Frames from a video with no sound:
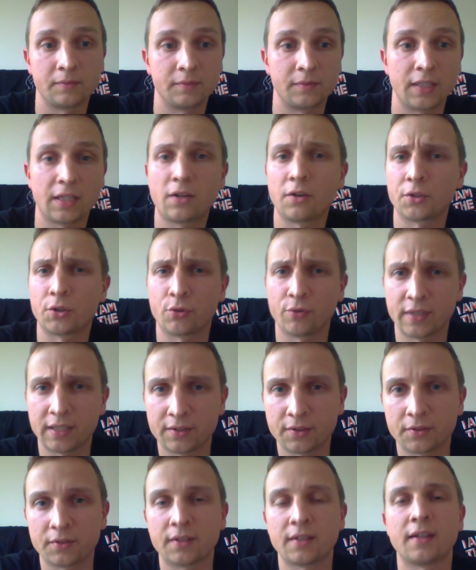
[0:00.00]
They concentrate
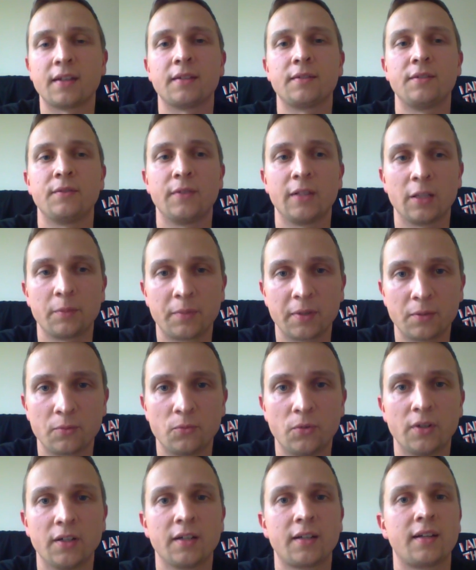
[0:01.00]
on their developing
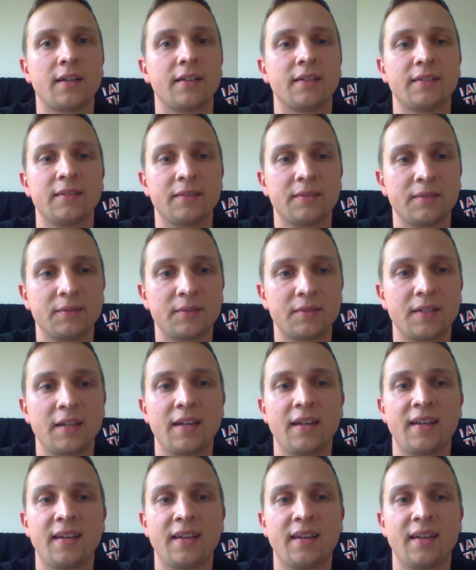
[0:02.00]
work, and